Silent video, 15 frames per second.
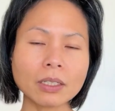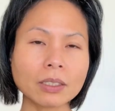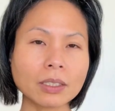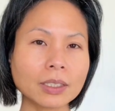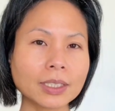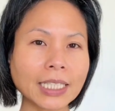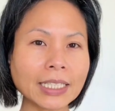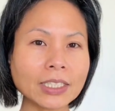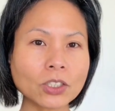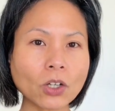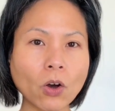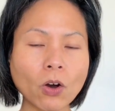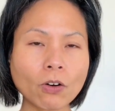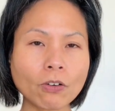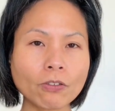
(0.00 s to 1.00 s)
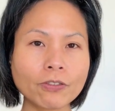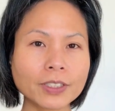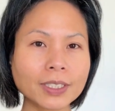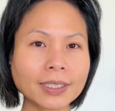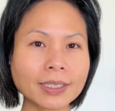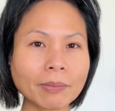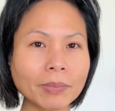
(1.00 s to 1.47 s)
a sense of
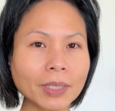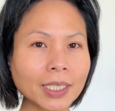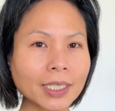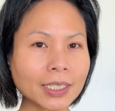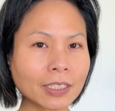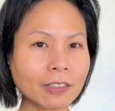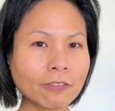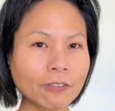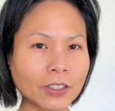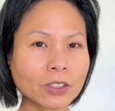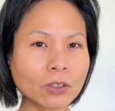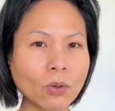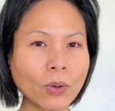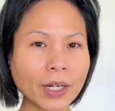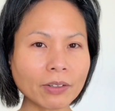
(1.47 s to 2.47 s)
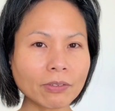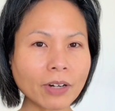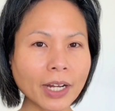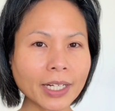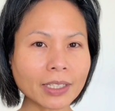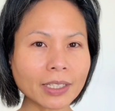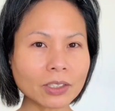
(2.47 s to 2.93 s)
something doesn't feel quite right.